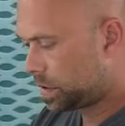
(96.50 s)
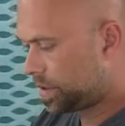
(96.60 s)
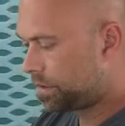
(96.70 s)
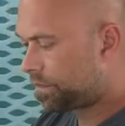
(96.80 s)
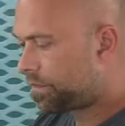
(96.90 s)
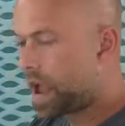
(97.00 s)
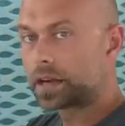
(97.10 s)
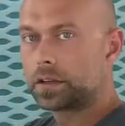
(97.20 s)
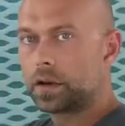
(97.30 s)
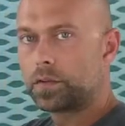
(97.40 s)
the
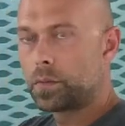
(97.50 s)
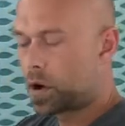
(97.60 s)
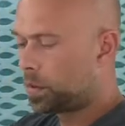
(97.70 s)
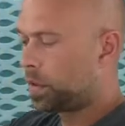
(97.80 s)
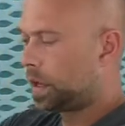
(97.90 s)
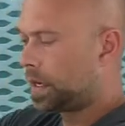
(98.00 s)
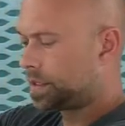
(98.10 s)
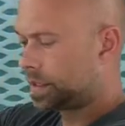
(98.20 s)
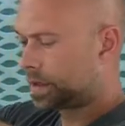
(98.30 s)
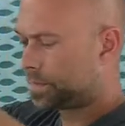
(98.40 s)
effect of the
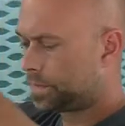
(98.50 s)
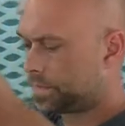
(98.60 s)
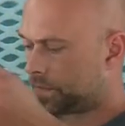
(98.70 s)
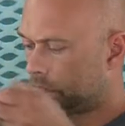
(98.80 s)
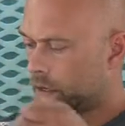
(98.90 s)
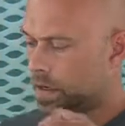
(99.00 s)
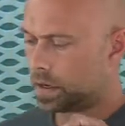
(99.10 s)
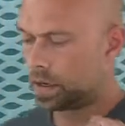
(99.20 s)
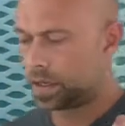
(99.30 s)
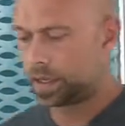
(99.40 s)
marbleizing
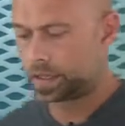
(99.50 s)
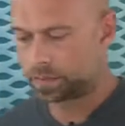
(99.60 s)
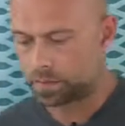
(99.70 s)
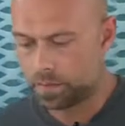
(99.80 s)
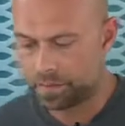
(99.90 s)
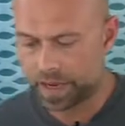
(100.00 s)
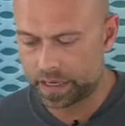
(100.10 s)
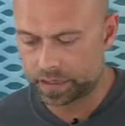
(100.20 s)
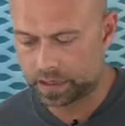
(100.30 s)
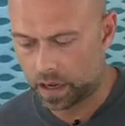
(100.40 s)
is
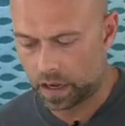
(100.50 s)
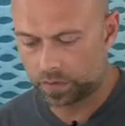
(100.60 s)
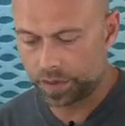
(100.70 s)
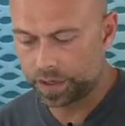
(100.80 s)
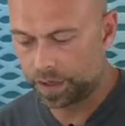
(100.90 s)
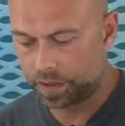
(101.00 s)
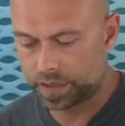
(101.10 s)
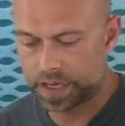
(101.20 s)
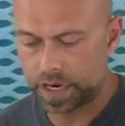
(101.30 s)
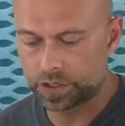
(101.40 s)
based on really the
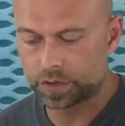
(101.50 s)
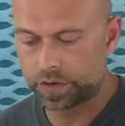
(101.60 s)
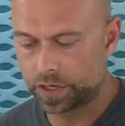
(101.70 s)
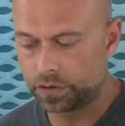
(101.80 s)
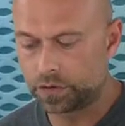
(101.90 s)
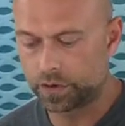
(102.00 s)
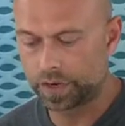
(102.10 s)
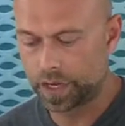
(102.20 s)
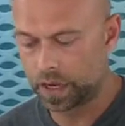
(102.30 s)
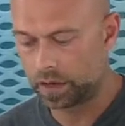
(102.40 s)
texture that you
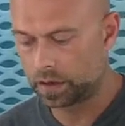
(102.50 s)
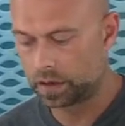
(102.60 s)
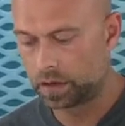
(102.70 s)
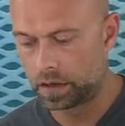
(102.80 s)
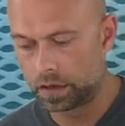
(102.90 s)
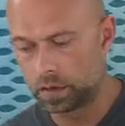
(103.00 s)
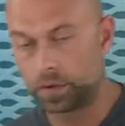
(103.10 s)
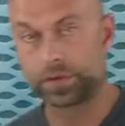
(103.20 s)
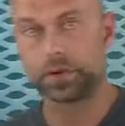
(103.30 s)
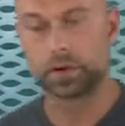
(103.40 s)
create
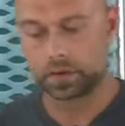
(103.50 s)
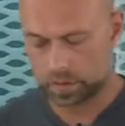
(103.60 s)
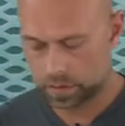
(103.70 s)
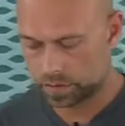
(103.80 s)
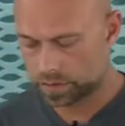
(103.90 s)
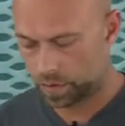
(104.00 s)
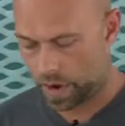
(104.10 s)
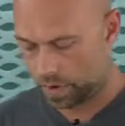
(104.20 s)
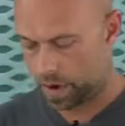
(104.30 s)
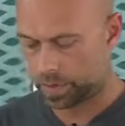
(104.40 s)
with your
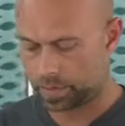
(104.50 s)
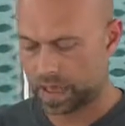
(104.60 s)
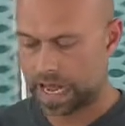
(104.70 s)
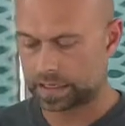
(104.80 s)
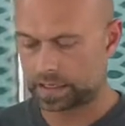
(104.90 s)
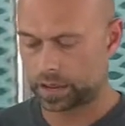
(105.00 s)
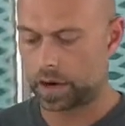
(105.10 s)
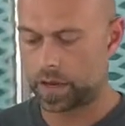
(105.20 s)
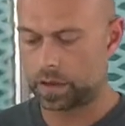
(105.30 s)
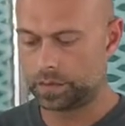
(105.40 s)
saran wrap, your plastic,
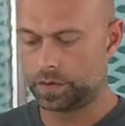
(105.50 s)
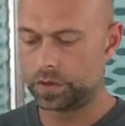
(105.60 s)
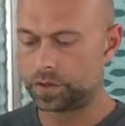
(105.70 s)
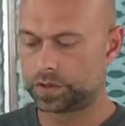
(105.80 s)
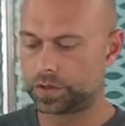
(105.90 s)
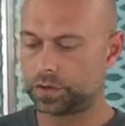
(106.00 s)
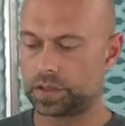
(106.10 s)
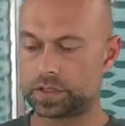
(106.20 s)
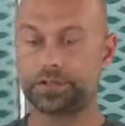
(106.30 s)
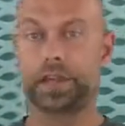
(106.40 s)
right? If you just do
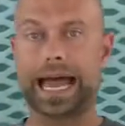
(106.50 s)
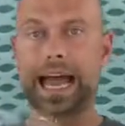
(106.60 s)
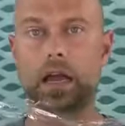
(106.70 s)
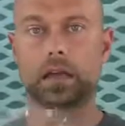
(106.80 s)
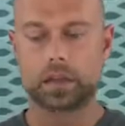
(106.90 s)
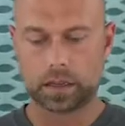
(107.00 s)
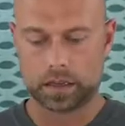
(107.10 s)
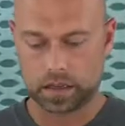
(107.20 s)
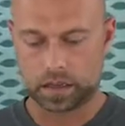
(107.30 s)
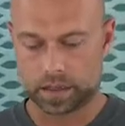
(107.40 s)
this flat,
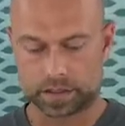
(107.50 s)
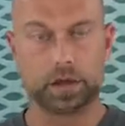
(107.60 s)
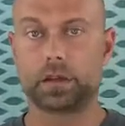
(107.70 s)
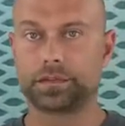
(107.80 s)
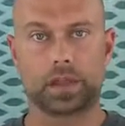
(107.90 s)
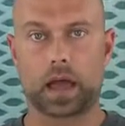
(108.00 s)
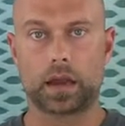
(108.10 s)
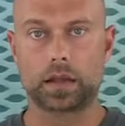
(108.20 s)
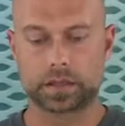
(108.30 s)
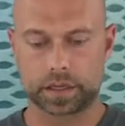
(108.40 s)
it's going to look
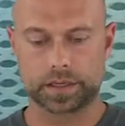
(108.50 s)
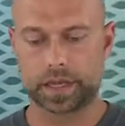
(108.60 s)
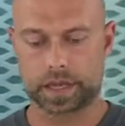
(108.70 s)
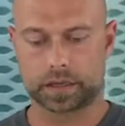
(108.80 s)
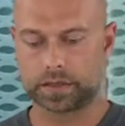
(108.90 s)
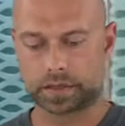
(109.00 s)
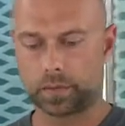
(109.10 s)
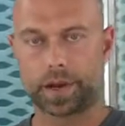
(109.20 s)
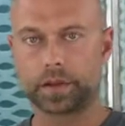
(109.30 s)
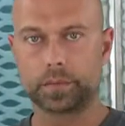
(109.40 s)
flat. It's like taking just a
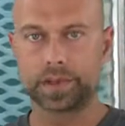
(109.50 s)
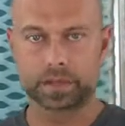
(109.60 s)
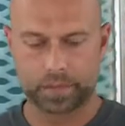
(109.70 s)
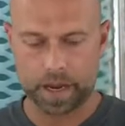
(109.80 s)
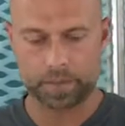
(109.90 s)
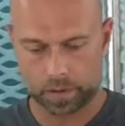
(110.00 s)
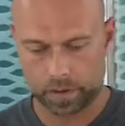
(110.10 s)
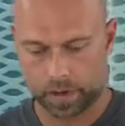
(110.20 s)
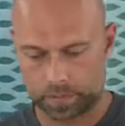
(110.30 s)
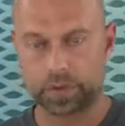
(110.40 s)
regular piece of
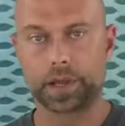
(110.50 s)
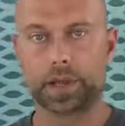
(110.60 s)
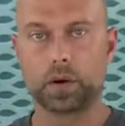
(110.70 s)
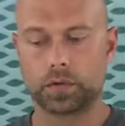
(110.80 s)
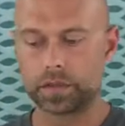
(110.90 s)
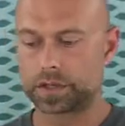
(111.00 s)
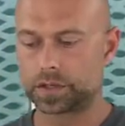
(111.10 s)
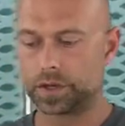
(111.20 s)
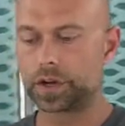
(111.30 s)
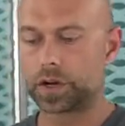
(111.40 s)
paper and putting it over this.
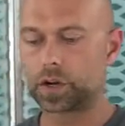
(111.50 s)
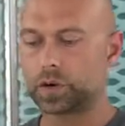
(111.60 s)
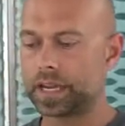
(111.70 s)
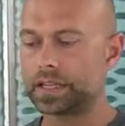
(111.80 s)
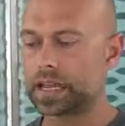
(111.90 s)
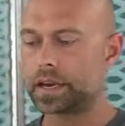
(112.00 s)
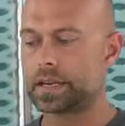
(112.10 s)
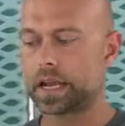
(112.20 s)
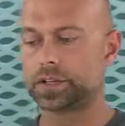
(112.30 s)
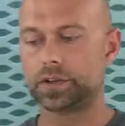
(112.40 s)
So you're going to create that
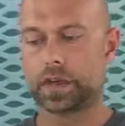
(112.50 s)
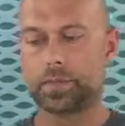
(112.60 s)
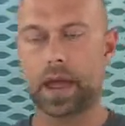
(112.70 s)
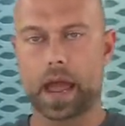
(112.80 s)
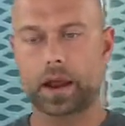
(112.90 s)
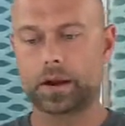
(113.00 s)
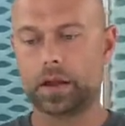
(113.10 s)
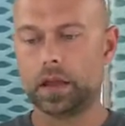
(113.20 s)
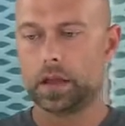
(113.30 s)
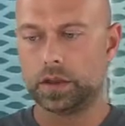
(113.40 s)
texture, that pattern.
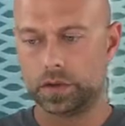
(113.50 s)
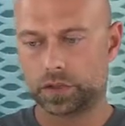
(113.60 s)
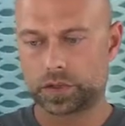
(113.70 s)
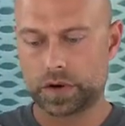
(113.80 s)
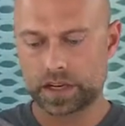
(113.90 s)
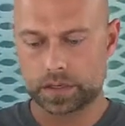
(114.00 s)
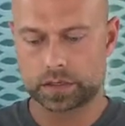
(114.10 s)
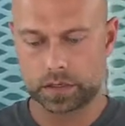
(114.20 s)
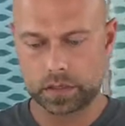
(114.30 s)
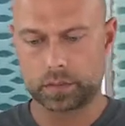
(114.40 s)
You can stretch
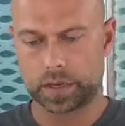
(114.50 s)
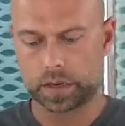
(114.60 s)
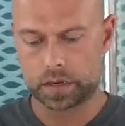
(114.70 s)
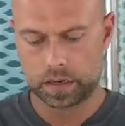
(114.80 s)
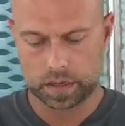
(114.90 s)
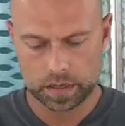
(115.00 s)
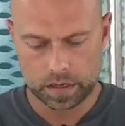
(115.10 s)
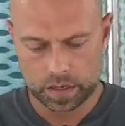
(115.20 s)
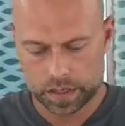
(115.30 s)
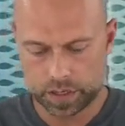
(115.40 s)
this a little bit,
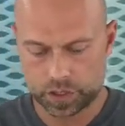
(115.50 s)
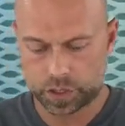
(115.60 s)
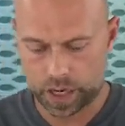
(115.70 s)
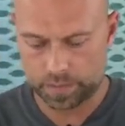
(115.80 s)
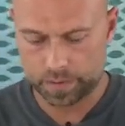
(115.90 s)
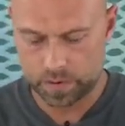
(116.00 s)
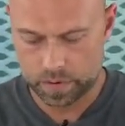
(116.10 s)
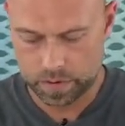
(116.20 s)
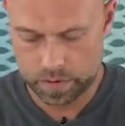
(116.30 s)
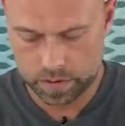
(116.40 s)
get a shape.
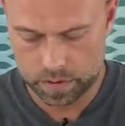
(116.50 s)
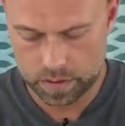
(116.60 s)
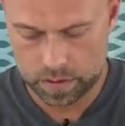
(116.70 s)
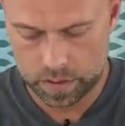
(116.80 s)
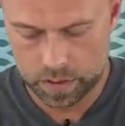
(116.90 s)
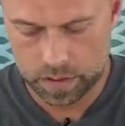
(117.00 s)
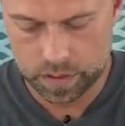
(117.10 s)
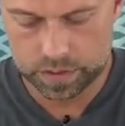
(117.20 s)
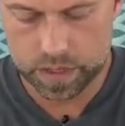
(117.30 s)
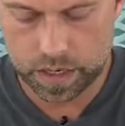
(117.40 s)

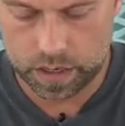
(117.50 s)
Just kind